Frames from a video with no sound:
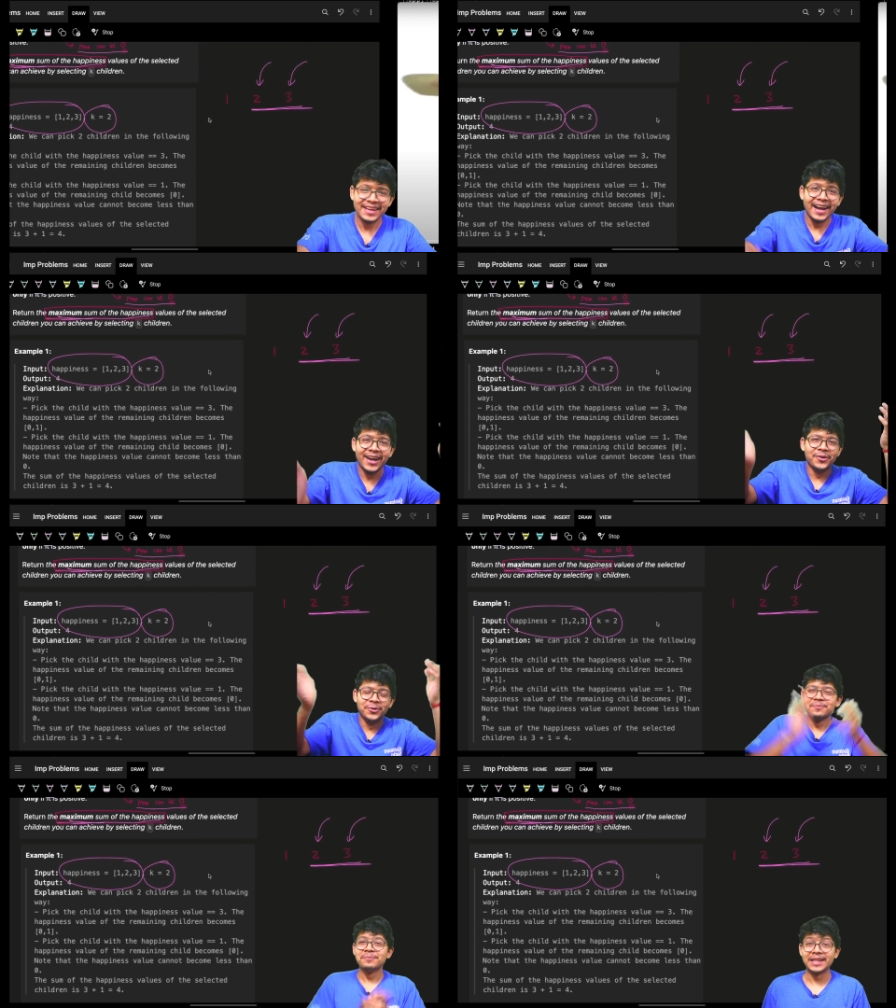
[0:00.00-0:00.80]
I don't
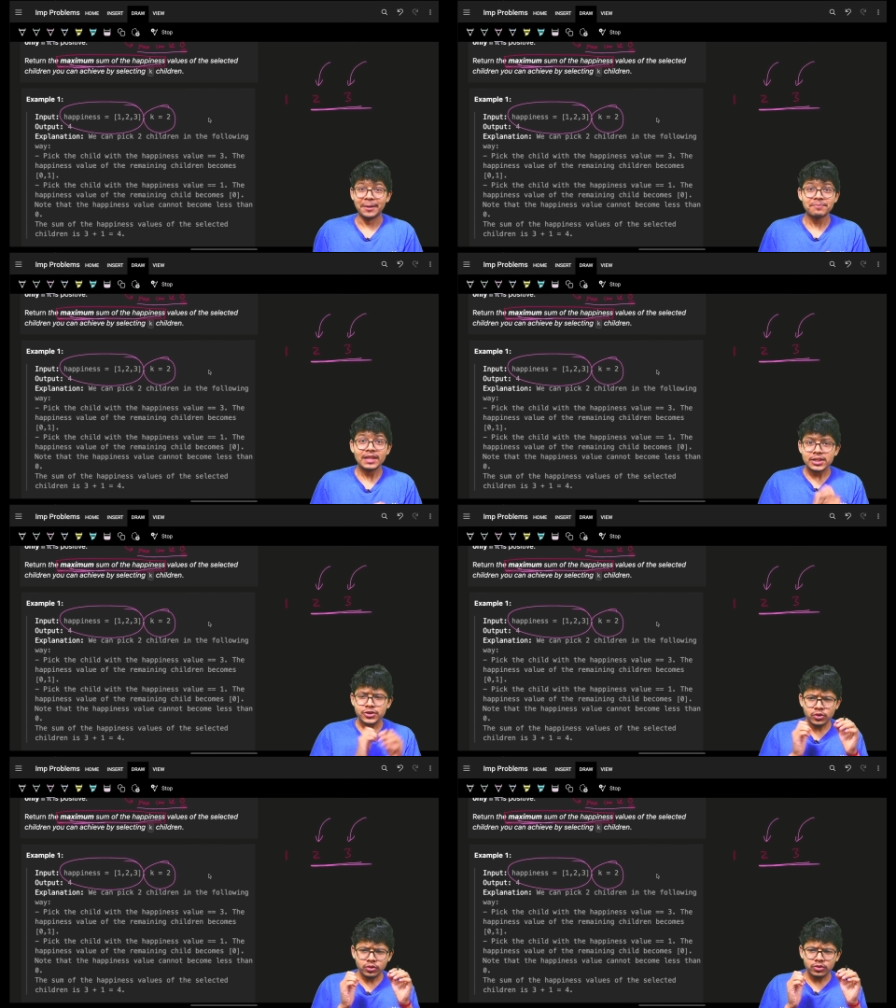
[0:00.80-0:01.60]
know, but yeah.
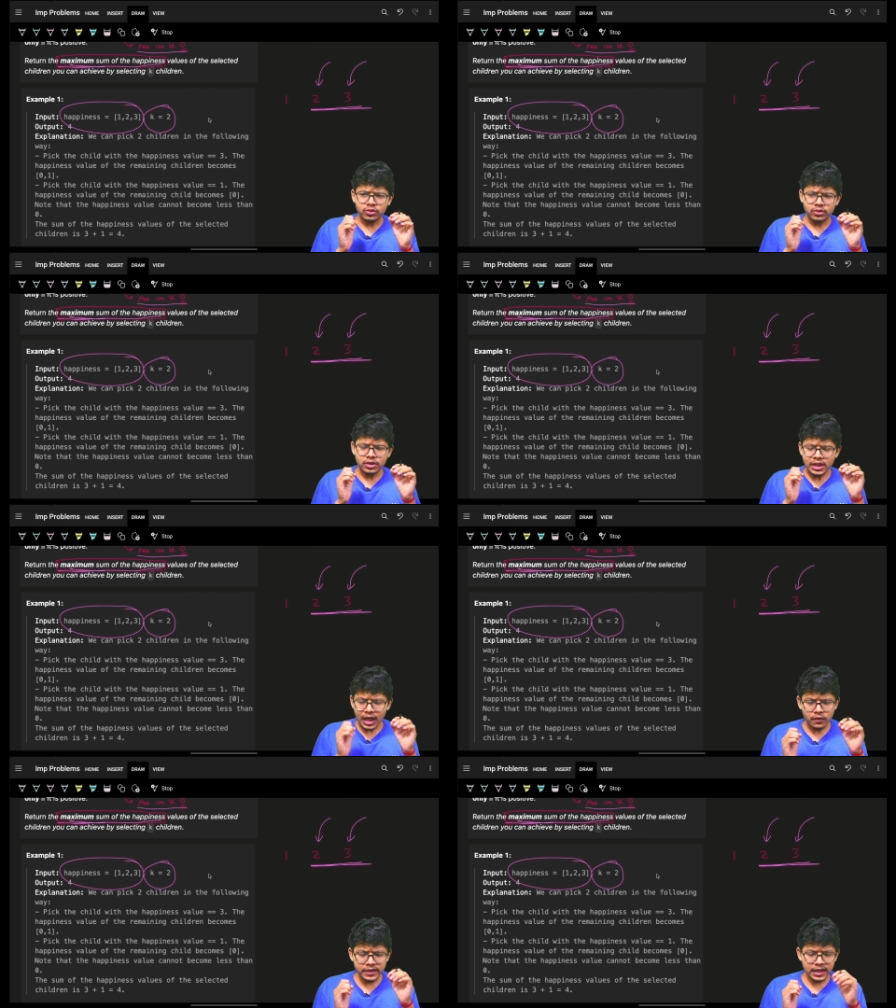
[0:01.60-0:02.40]
So
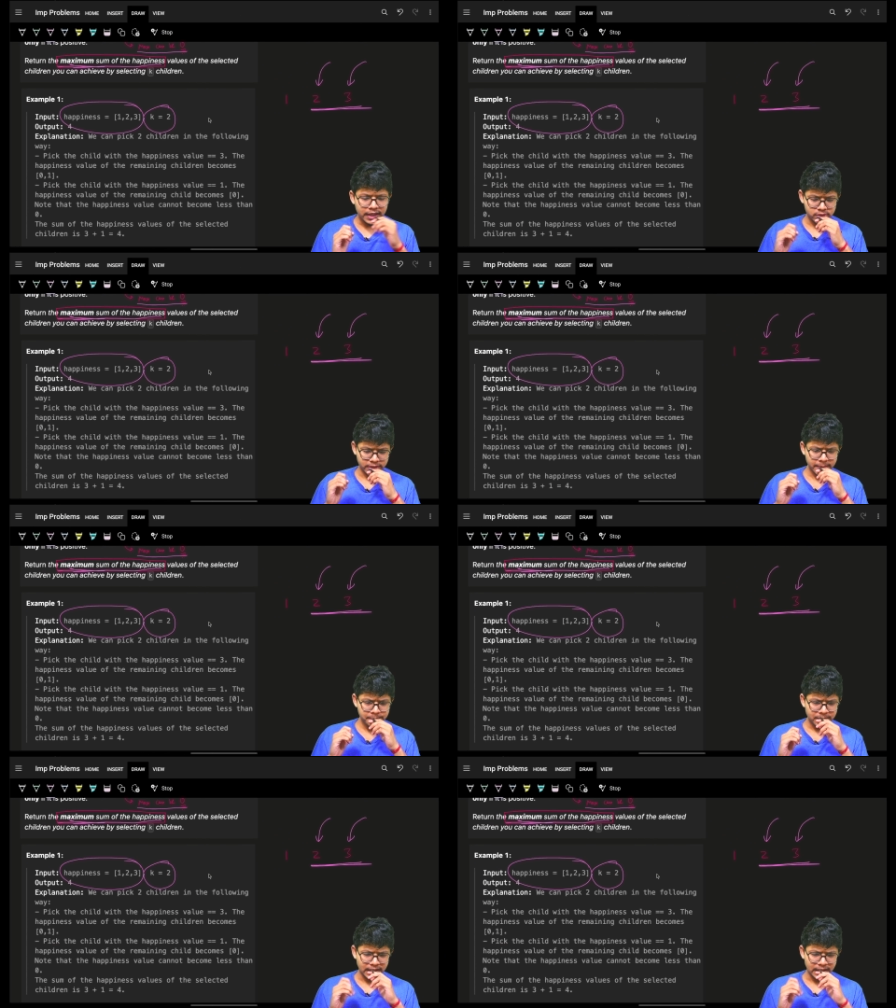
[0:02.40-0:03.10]
now we realize, okay,